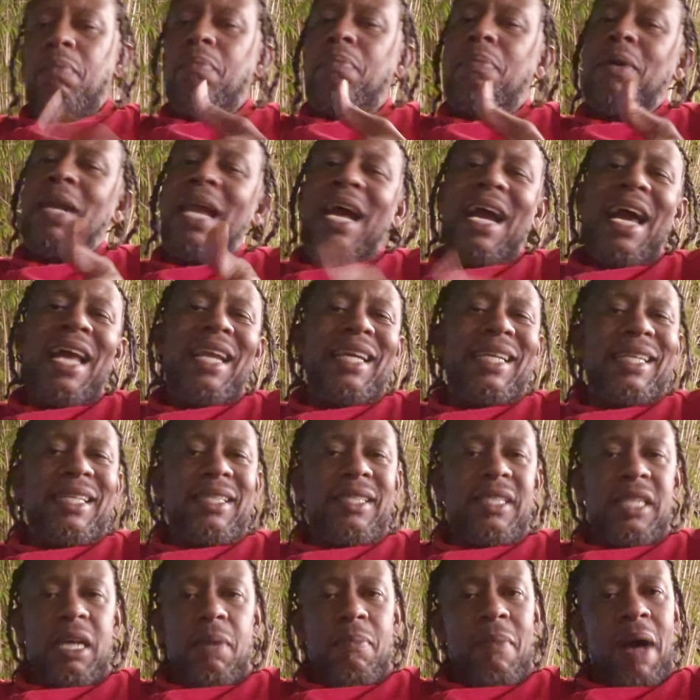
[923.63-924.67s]
But I got to get
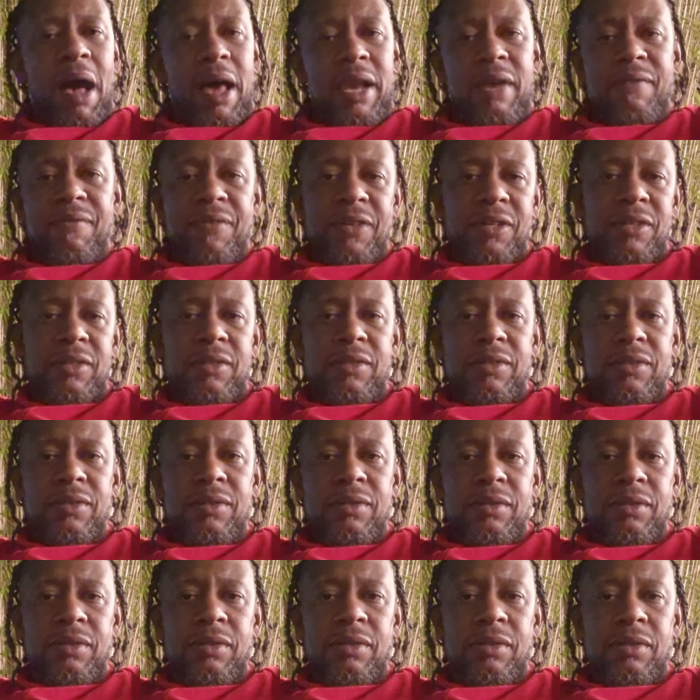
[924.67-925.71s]
something out of it
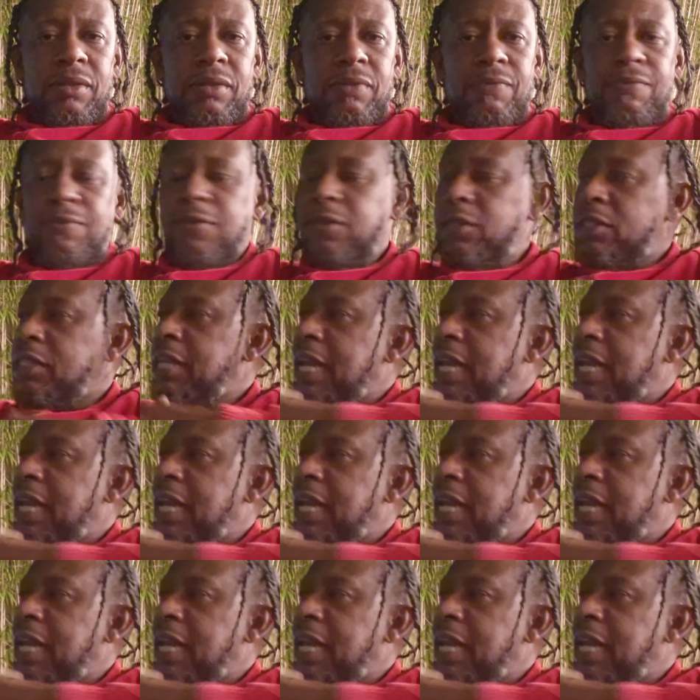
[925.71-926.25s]
for